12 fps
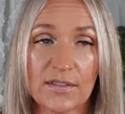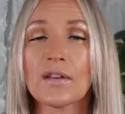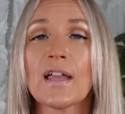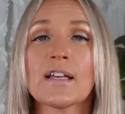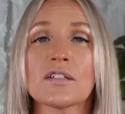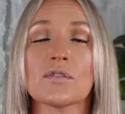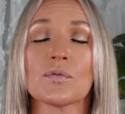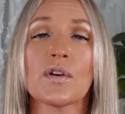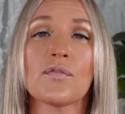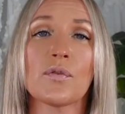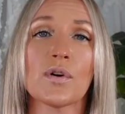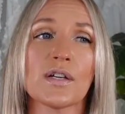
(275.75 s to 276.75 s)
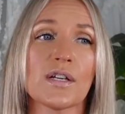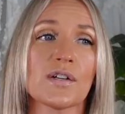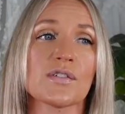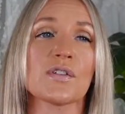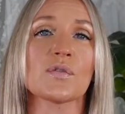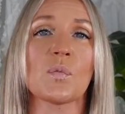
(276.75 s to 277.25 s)
the last 3-4
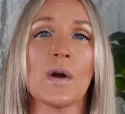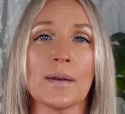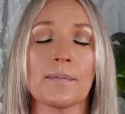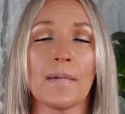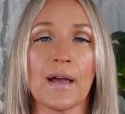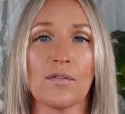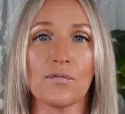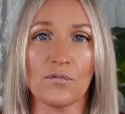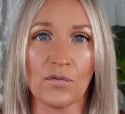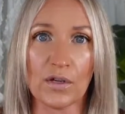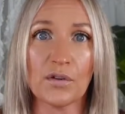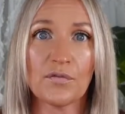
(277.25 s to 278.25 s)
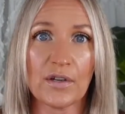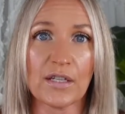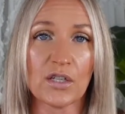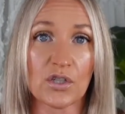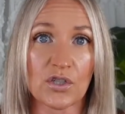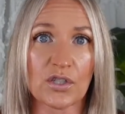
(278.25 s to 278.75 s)
years is when my real
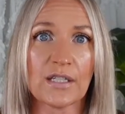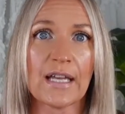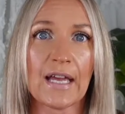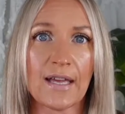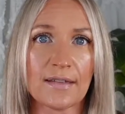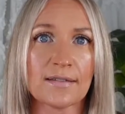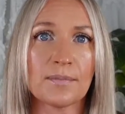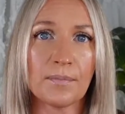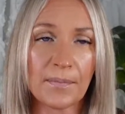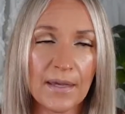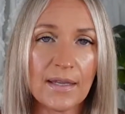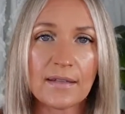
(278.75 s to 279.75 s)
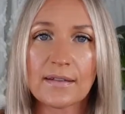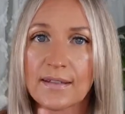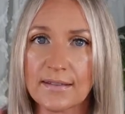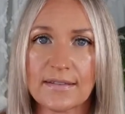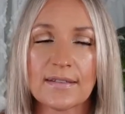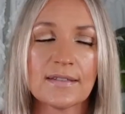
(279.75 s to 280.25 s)
fitness journey has been
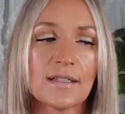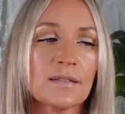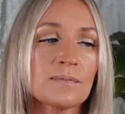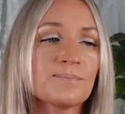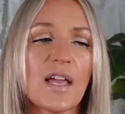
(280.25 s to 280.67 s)
consistent.